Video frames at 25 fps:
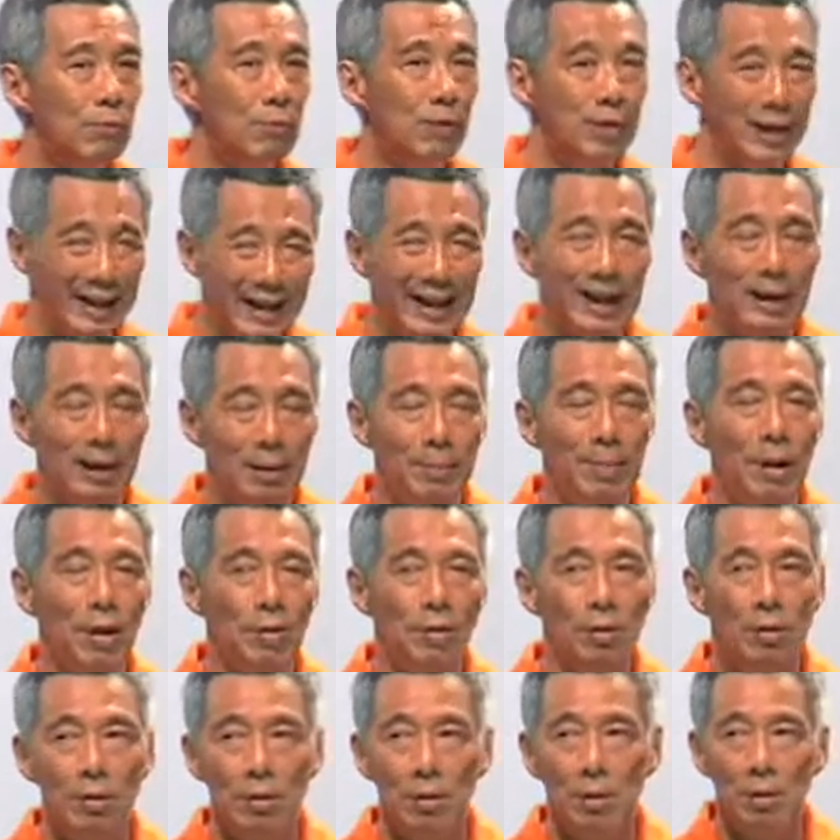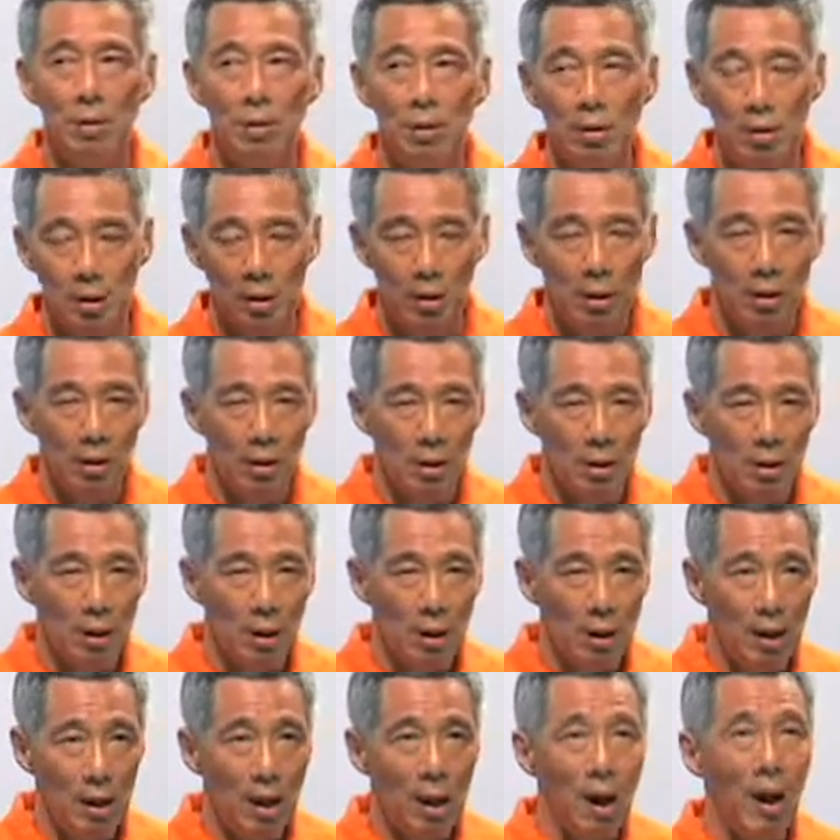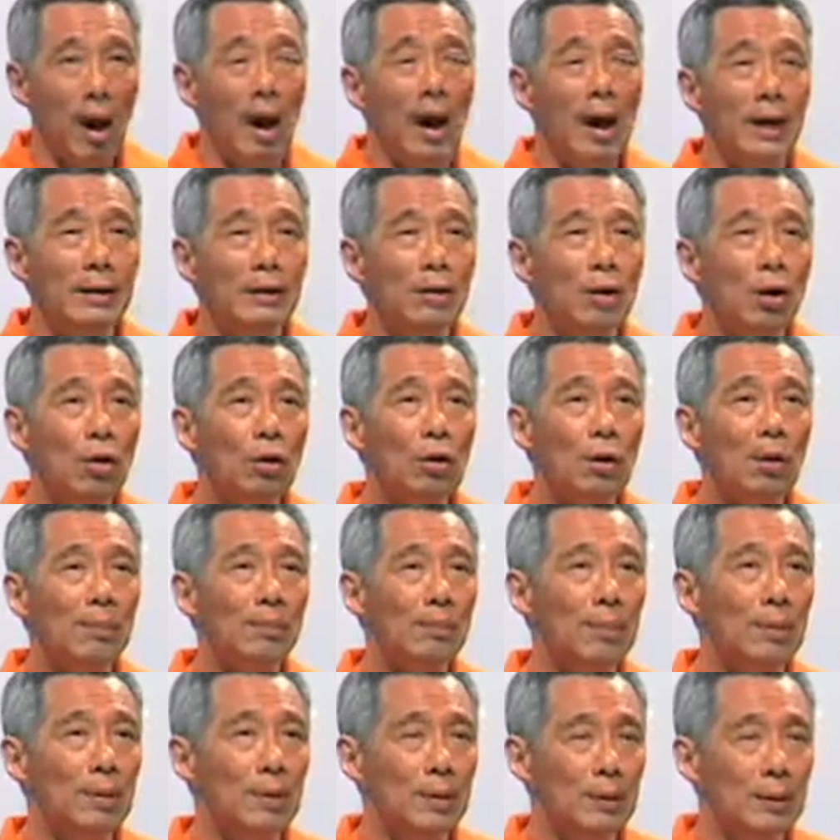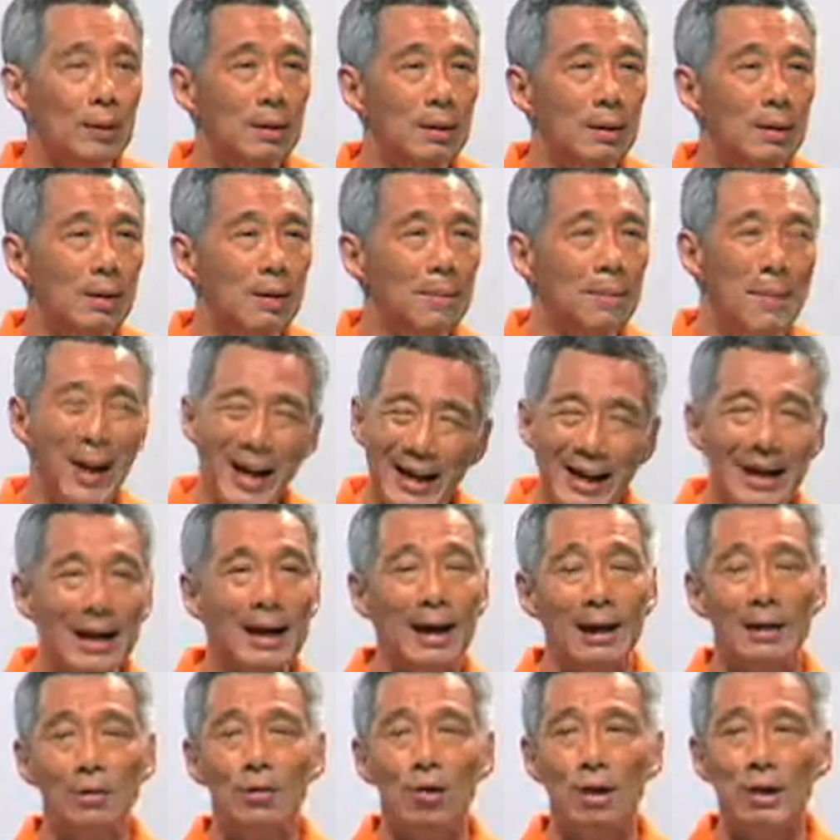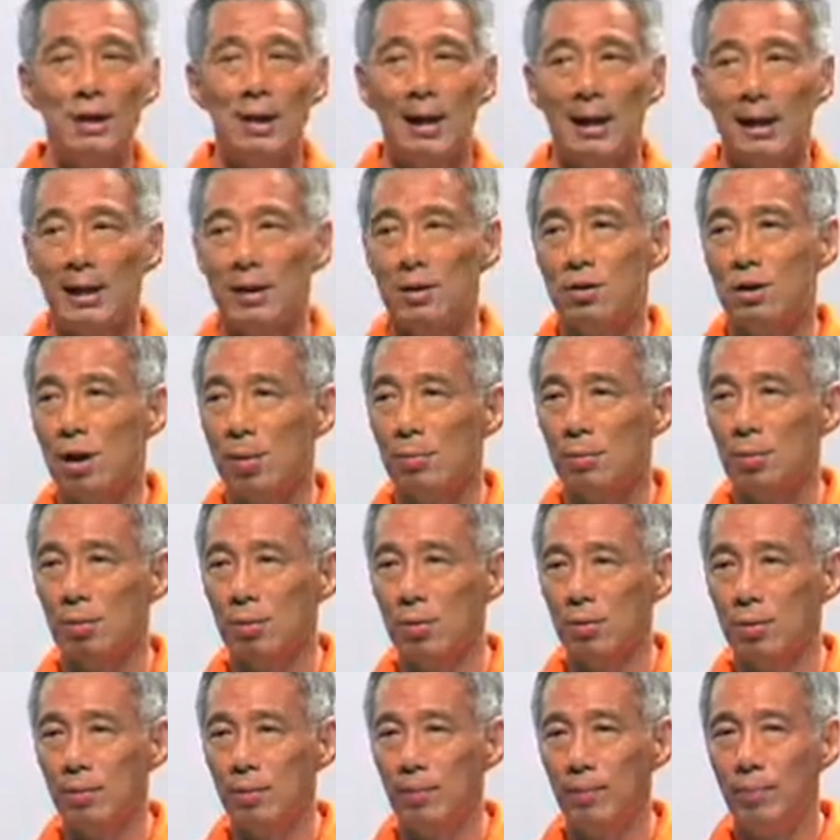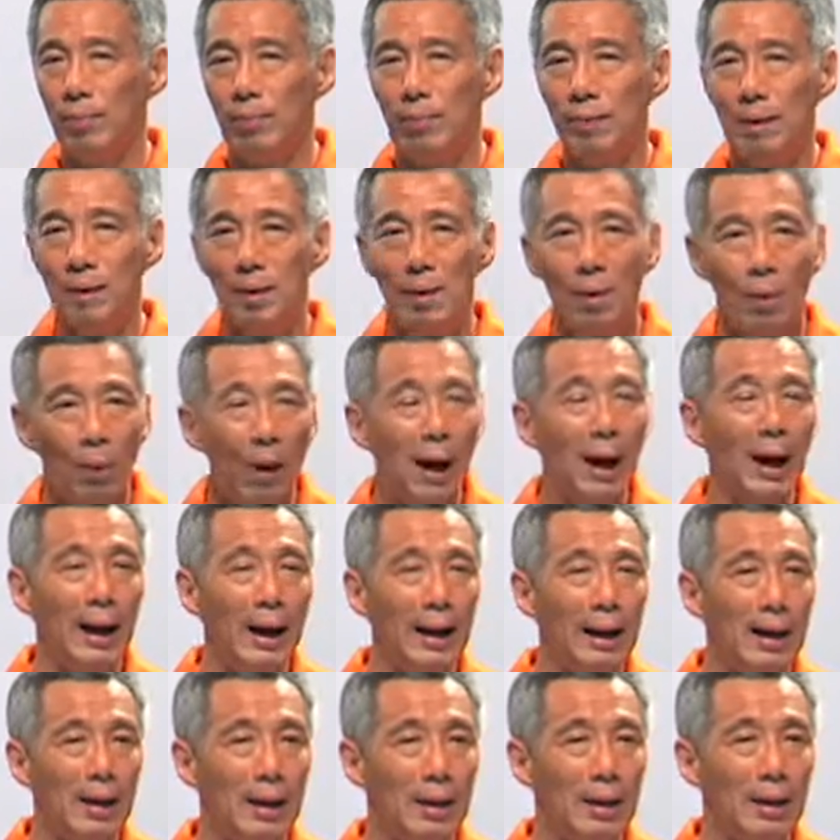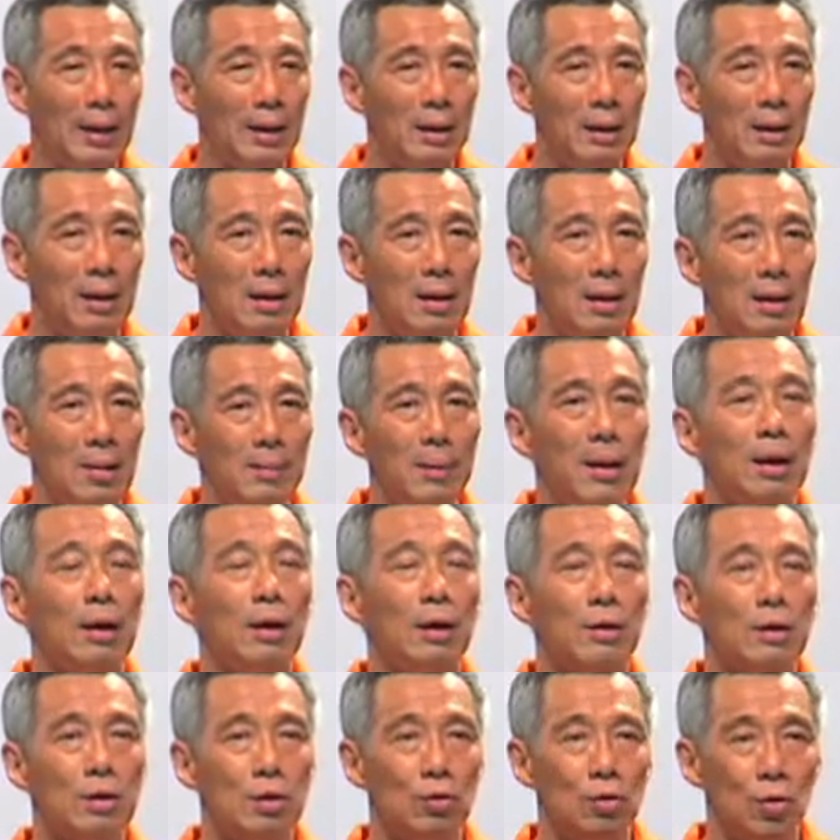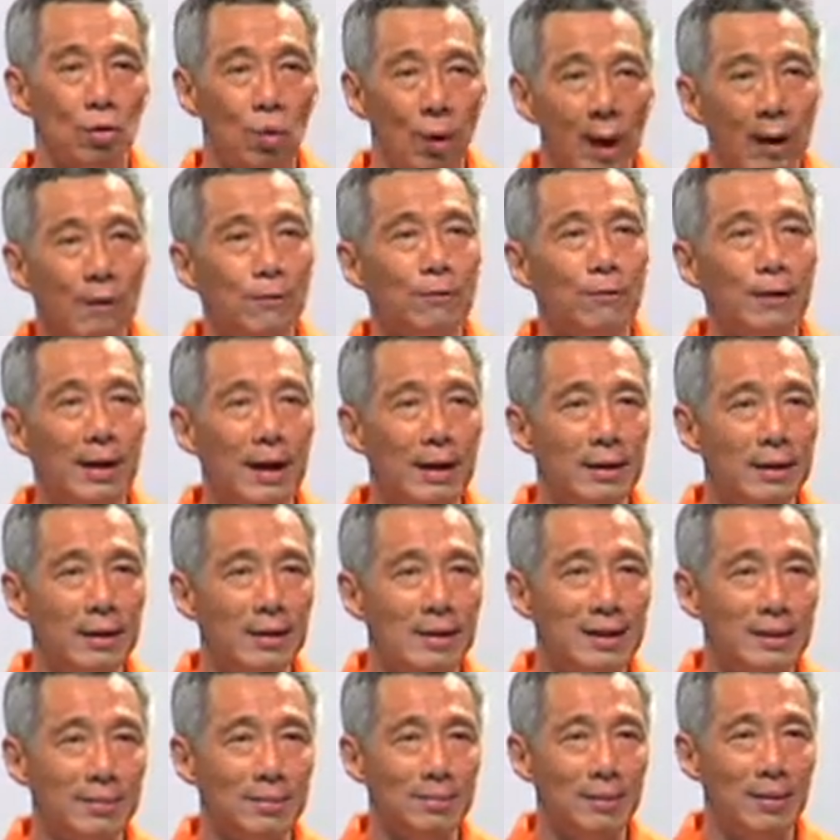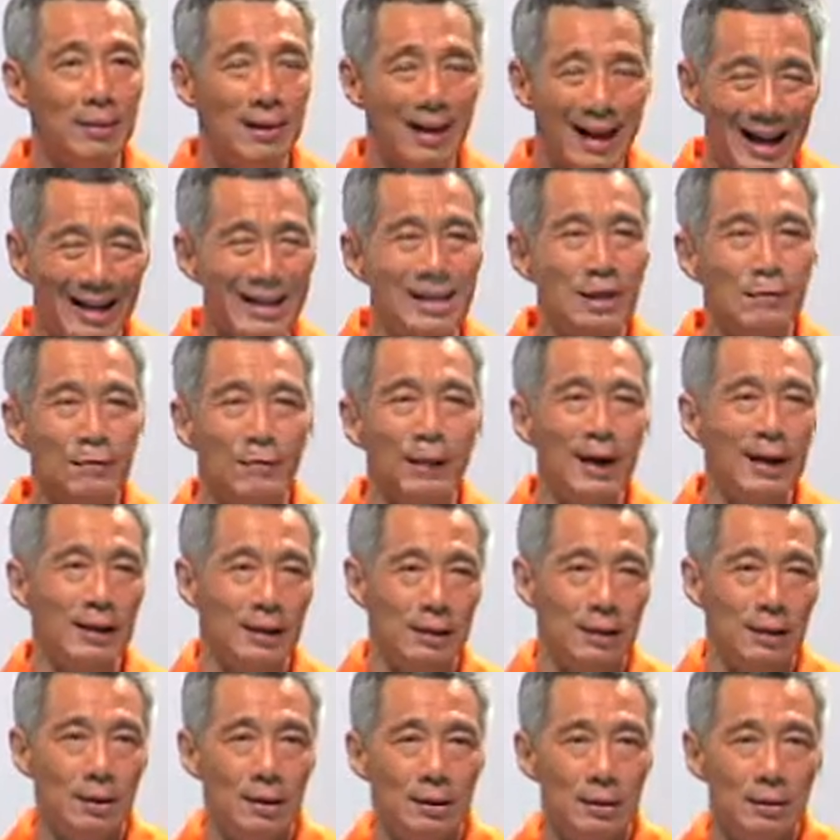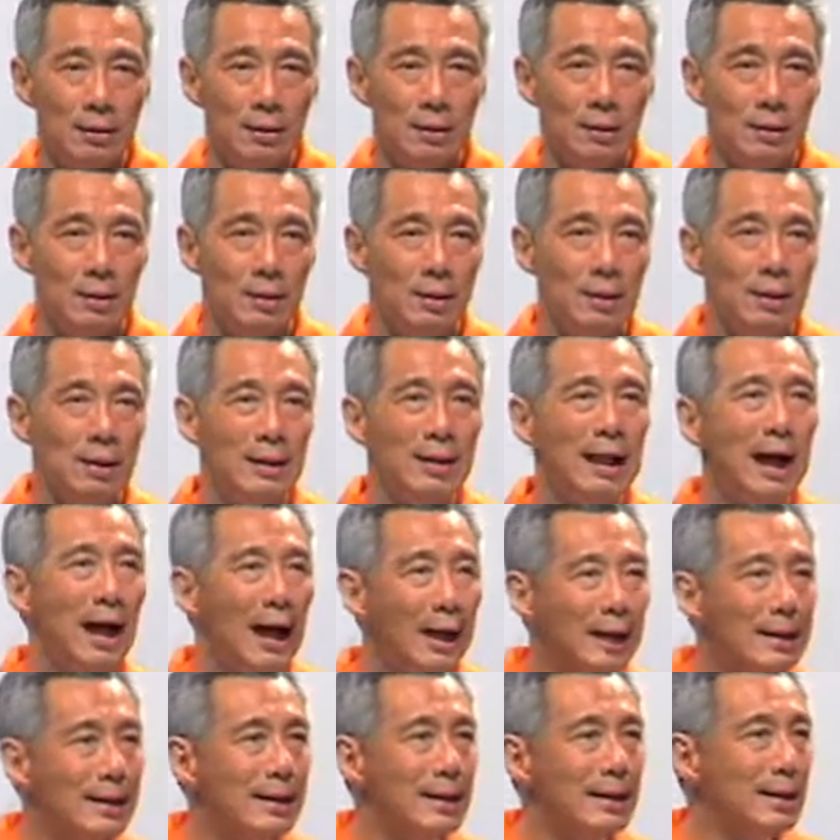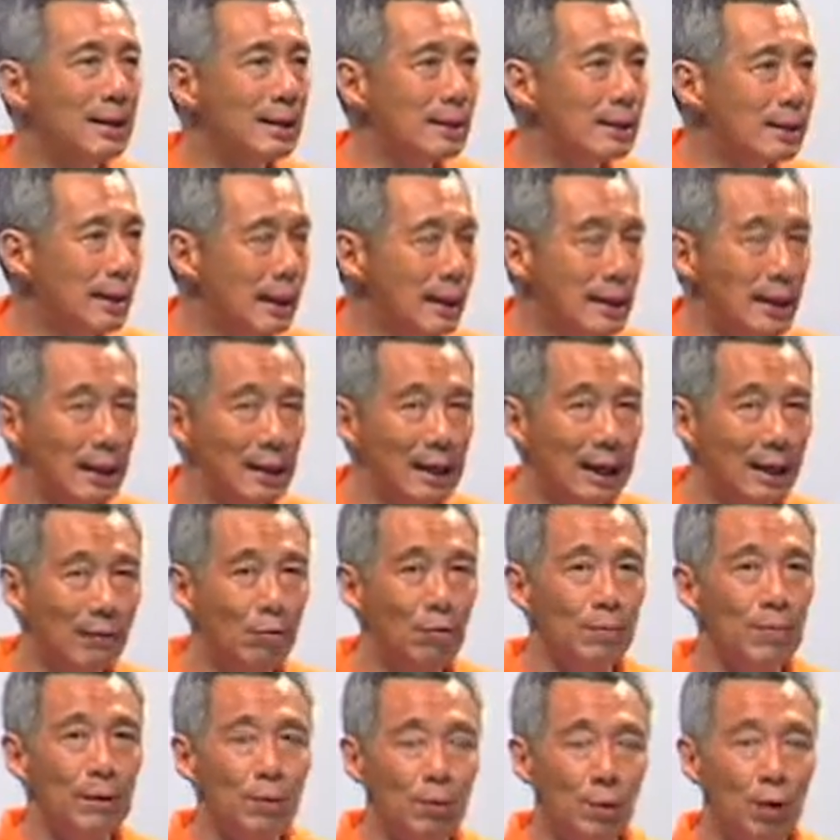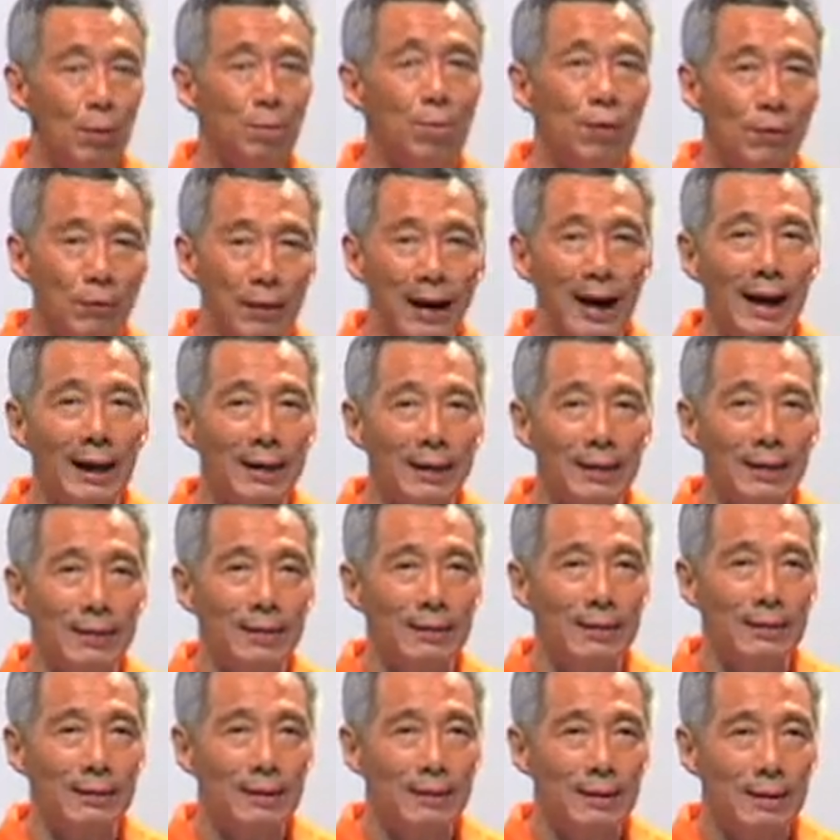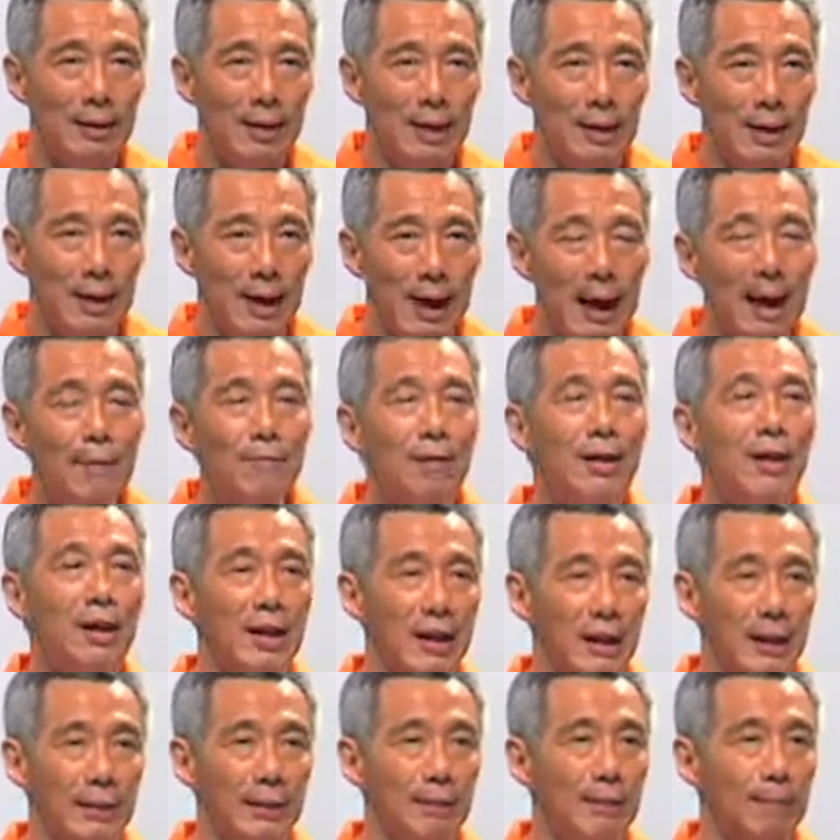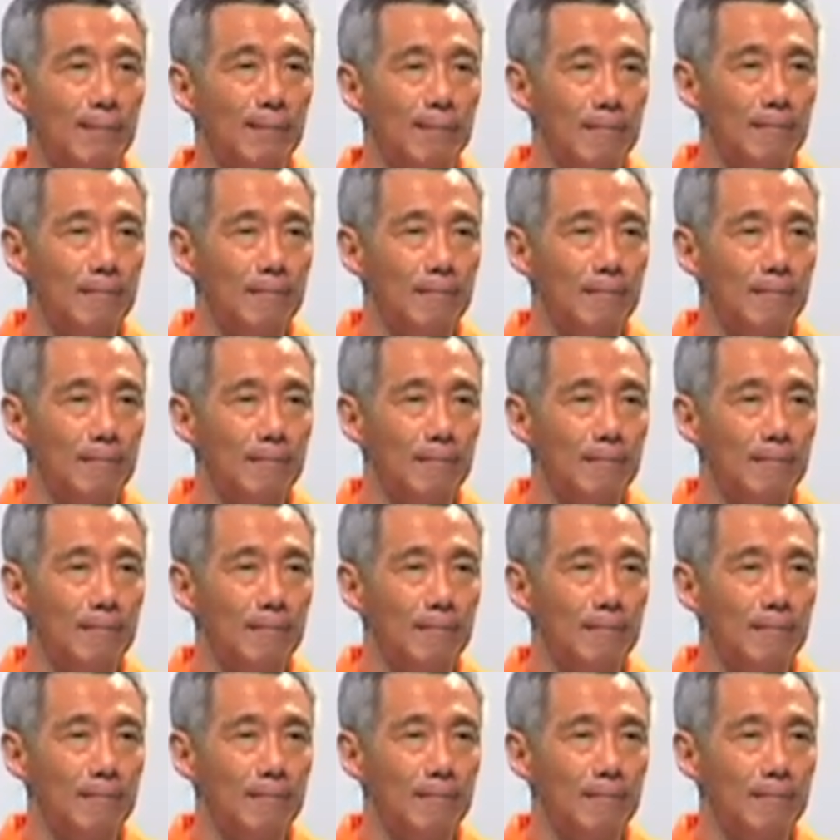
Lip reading: thinking about. In Europe, many countries are in trouble. Why? Because welfareism has failed. The idea that the government will provide everything